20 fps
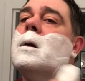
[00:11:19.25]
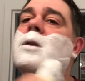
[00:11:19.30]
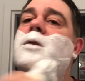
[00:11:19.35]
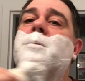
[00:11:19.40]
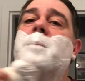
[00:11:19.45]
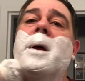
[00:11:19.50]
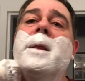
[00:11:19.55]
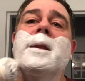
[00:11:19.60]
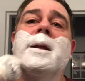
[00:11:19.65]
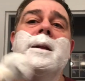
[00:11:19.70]

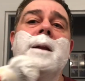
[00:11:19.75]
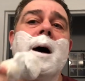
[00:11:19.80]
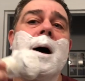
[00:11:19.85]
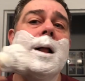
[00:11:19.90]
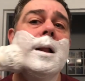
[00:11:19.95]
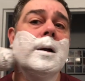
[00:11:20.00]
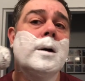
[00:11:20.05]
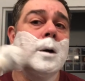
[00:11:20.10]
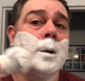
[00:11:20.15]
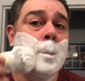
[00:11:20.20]
spend the
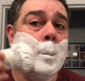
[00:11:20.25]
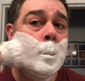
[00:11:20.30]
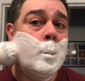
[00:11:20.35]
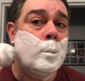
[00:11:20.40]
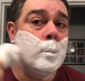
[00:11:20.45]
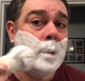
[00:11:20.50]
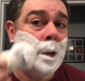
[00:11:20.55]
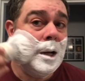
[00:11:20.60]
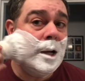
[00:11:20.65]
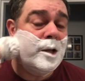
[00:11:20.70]
dollar
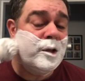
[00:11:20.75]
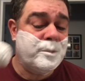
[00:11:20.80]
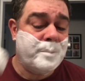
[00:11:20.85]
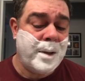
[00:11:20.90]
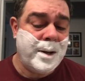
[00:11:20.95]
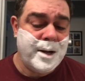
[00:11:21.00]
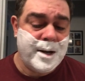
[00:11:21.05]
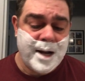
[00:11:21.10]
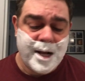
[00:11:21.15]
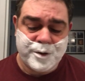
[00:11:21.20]
and then
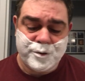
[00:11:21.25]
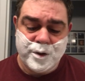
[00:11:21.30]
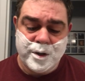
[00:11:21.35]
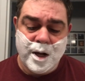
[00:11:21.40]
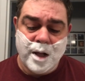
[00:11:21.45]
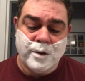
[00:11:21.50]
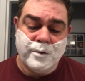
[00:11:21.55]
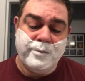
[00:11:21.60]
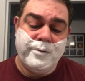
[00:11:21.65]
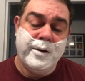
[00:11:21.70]
spend an extra
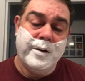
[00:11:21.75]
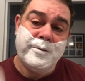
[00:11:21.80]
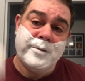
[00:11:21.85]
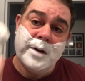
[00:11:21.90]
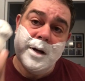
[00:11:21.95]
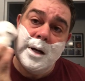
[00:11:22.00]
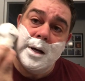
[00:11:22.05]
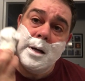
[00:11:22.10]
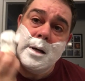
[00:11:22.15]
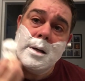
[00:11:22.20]

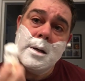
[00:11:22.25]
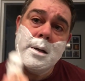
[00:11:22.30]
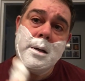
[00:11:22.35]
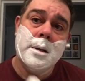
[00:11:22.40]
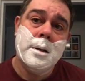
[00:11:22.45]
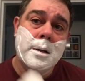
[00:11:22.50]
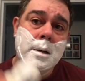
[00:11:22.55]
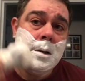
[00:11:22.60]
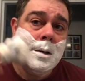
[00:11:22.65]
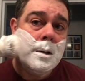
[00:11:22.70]

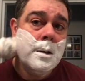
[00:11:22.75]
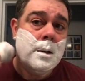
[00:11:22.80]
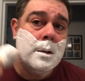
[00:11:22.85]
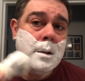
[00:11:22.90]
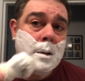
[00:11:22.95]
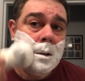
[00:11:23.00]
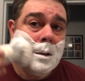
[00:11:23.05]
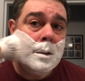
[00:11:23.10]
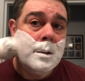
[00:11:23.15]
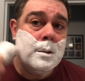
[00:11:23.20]

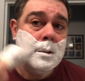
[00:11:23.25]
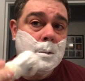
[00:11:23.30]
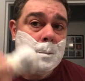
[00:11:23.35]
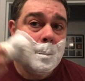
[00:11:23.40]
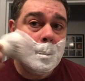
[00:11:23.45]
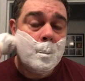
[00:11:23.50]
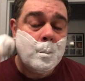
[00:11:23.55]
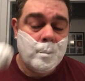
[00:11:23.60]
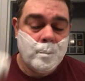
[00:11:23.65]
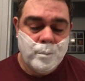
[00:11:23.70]

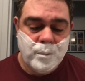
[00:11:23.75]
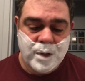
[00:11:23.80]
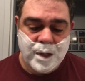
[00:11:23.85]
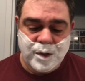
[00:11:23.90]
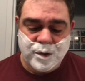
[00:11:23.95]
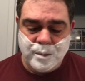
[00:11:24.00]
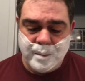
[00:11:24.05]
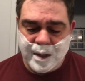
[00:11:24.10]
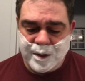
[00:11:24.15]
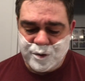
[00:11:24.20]
$1.50 to
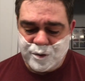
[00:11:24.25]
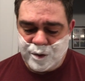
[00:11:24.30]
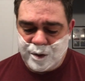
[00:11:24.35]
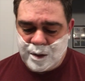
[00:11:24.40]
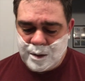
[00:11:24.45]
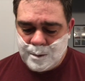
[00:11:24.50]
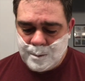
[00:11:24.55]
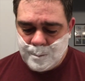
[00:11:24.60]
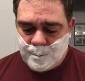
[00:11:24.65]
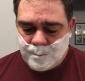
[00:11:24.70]
get some
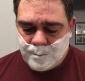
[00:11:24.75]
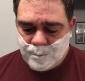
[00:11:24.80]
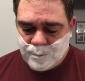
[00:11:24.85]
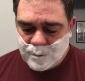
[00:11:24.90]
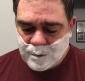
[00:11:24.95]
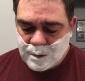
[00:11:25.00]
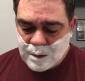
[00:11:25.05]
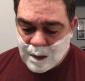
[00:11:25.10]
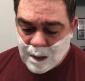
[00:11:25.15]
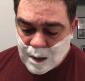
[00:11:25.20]
extra
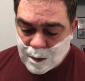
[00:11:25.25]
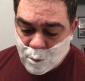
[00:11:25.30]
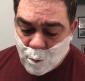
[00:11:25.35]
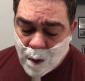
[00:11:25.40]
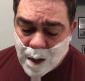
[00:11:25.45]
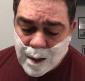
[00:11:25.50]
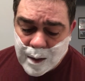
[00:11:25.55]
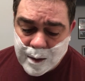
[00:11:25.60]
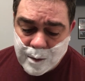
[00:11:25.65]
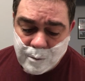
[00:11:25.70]

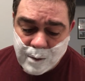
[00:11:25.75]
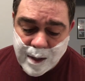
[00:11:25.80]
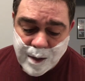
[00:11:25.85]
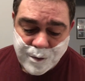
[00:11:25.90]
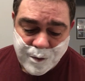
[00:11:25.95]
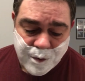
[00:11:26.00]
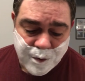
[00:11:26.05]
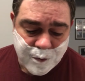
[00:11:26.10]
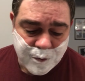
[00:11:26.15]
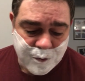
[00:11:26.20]
quality
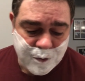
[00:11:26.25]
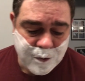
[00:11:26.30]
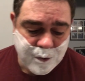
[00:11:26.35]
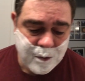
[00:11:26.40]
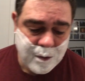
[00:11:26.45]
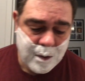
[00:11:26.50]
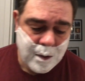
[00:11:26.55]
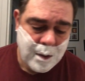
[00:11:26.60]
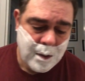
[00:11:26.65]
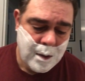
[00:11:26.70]
razors.
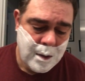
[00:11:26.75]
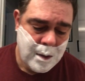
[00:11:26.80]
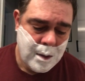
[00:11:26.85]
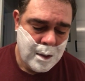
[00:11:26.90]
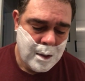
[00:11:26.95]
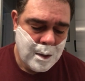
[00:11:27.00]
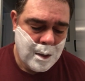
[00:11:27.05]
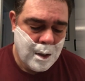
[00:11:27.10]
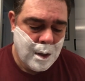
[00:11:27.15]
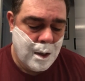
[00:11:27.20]

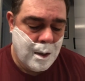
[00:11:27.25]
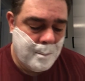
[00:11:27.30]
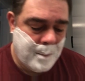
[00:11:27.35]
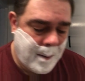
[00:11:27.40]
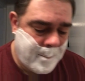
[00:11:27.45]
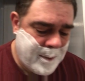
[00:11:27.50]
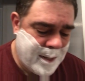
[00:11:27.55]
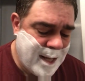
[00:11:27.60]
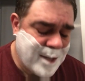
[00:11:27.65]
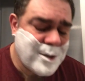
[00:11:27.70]

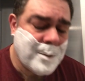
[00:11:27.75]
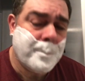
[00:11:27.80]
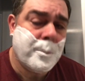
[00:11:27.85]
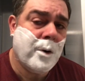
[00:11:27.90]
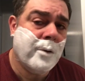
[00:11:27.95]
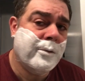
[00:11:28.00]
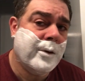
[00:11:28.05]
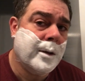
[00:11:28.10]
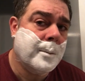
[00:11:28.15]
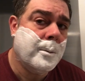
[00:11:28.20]
I mean, that's a
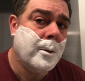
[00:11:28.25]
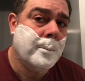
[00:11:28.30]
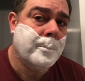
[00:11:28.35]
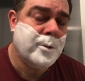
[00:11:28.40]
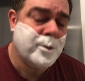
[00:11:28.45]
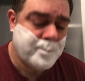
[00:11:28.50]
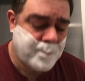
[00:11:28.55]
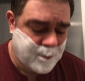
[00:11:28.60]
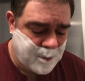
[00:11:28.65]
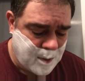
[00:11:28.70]
perfect
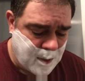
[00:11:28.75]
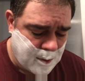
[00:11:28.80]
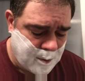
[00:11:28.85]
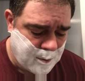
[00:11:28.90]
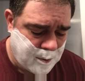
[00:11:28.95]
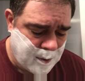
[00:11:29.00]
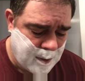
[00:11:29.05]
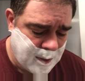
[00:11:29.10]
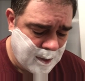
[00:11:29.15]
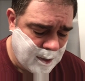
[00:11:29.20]
purpose. But the other
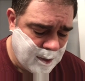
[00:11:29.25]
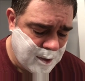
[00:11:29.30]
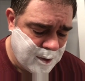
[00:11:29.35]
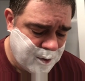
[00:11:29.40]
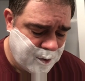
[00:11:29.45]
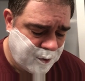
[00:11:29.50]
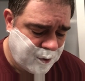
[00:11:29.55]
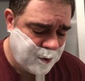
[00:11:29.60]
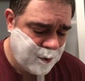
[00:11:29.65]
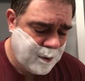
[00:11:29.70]
thing
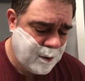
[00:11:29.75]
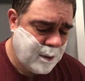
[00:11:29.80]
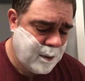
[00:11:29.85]
is,